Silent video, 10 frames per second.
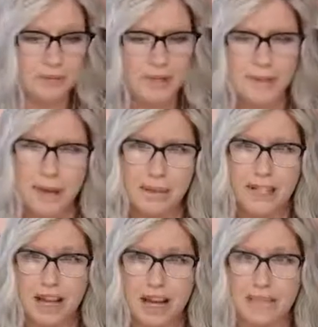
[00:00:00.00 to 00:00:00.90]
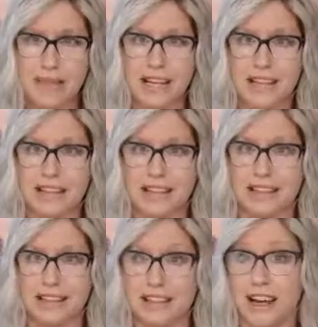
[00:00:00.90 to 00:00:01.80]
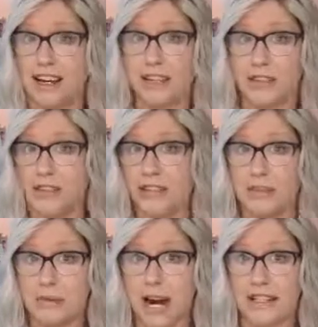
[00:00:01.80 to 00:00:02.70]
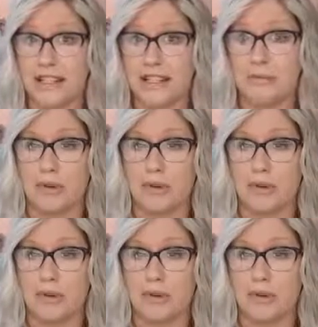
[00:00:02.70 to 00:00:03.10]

Maybe not, because this is not a traditional practice.